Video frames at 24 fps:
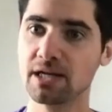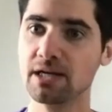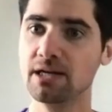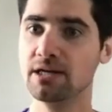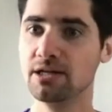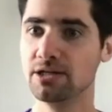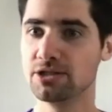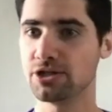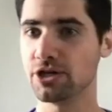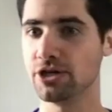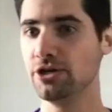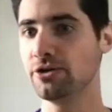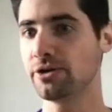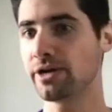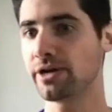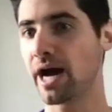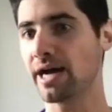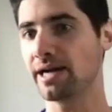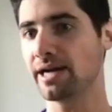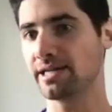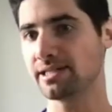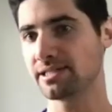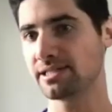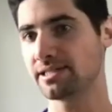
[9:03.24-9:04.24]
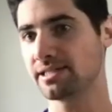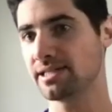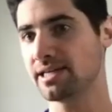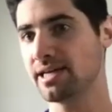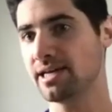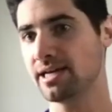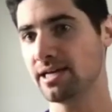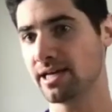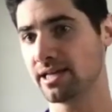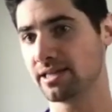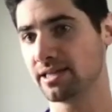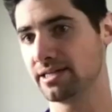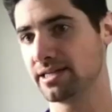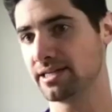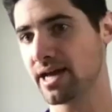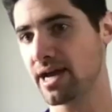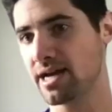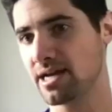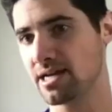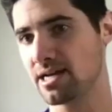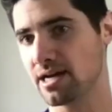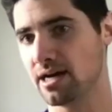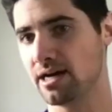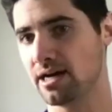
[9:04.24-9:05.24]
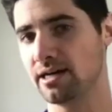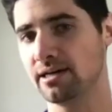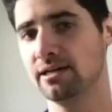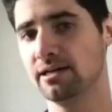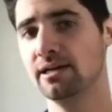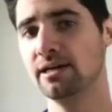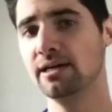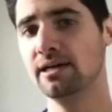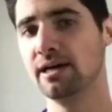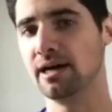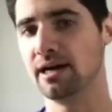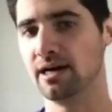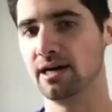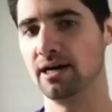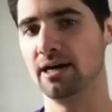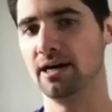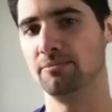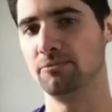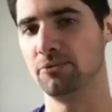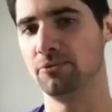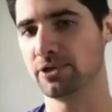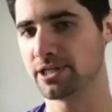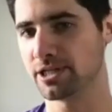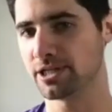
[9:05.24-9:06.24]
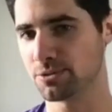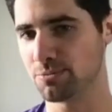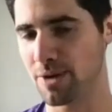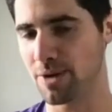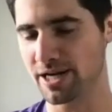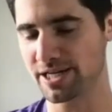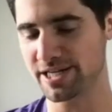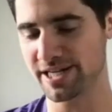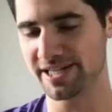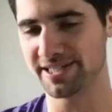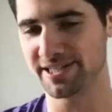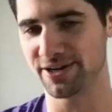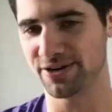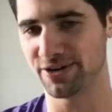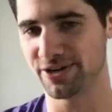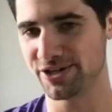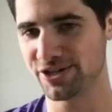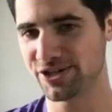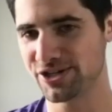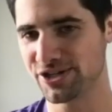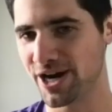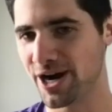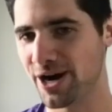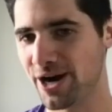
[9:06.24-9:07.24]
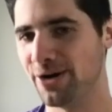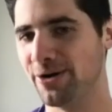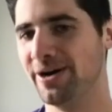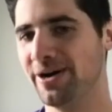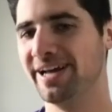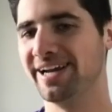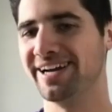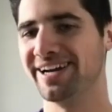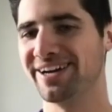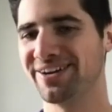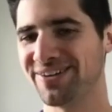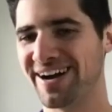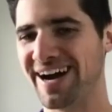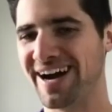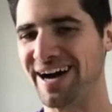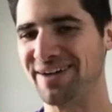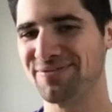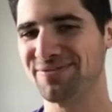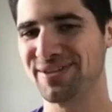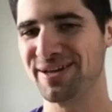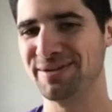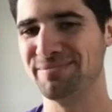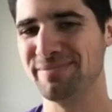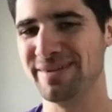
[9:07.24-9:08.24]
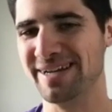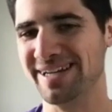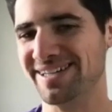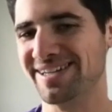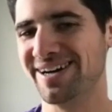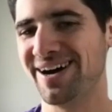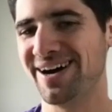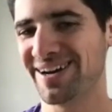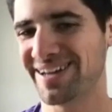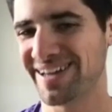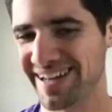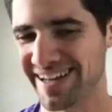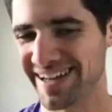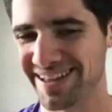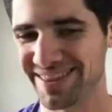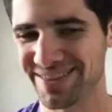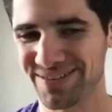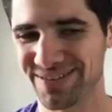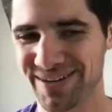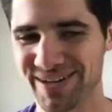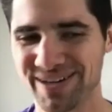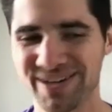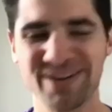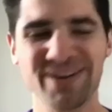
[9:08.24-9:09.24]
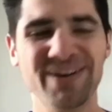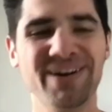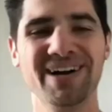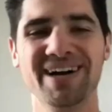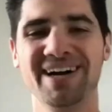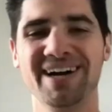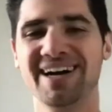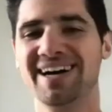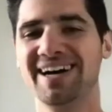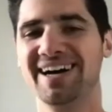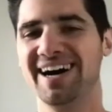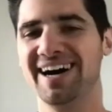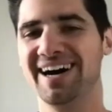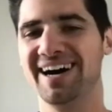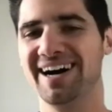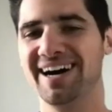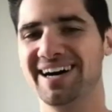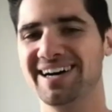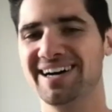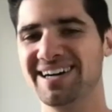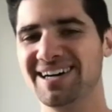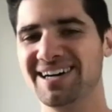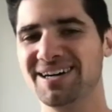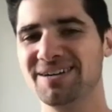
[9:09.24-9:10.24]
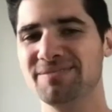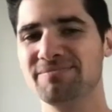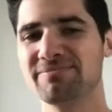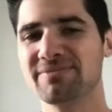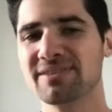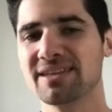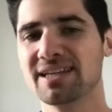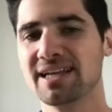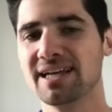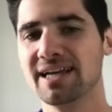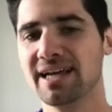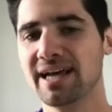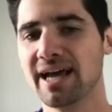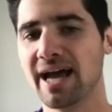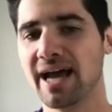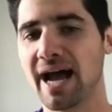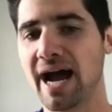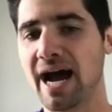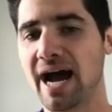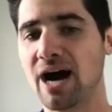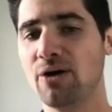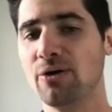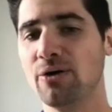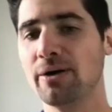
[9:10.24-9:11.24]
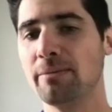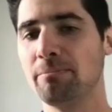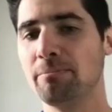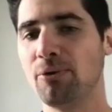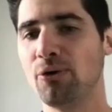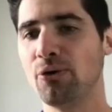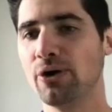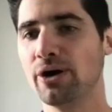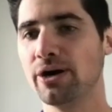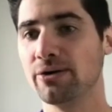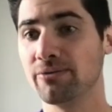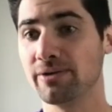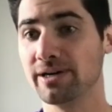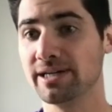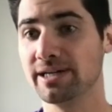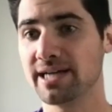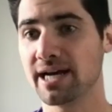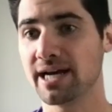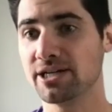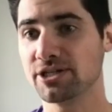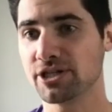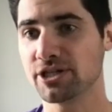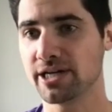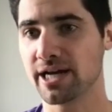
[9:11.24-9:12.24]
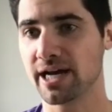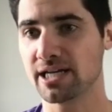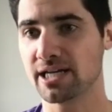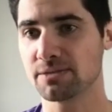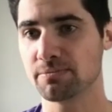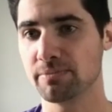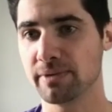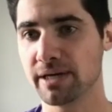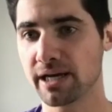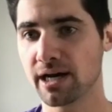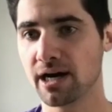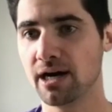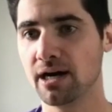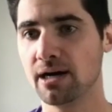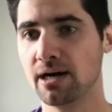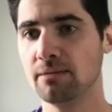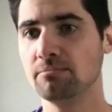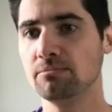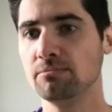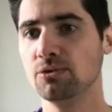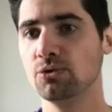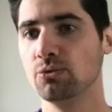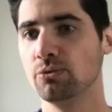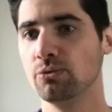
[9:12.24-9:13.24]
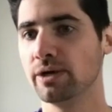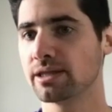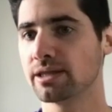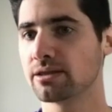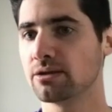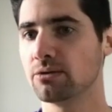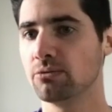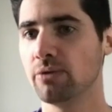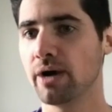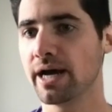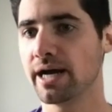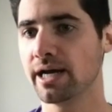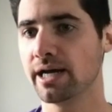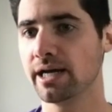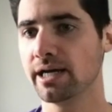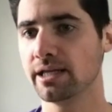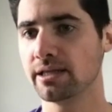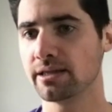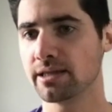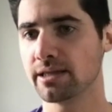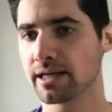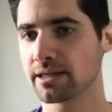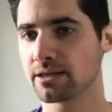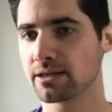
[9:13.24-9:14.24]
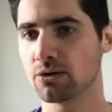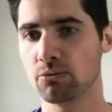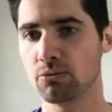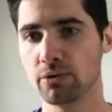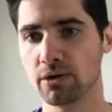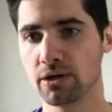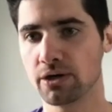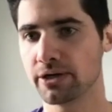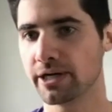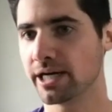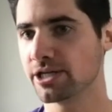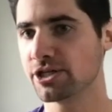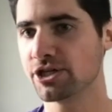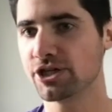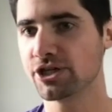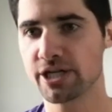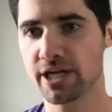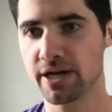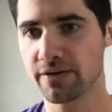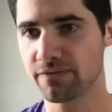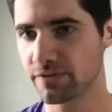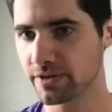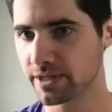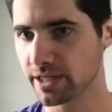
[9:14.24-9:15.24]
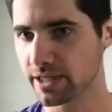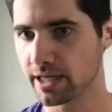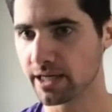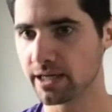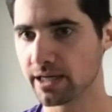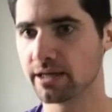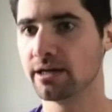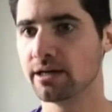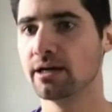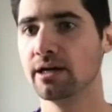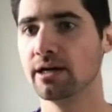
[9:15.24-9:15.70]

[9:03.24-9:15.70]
So you kind of see in the data, which is much easier to show in a graph than me talking it through, how important retention has become with the way that the world has shifted